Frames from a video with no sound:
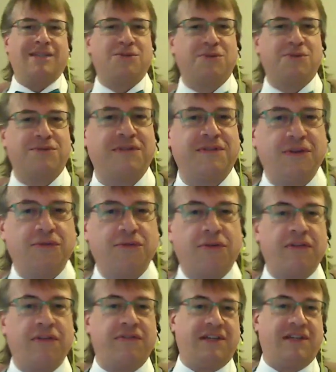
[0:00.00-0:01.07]
50 over
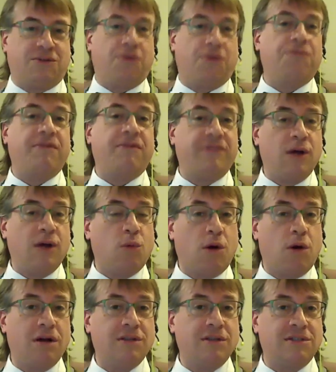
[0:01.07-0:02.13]
50. So 50
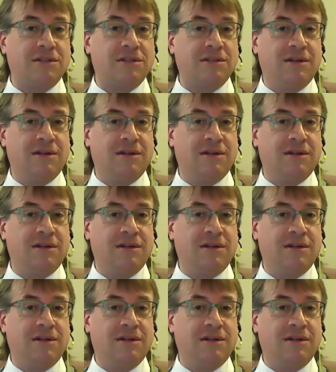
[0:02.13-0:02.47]
awards?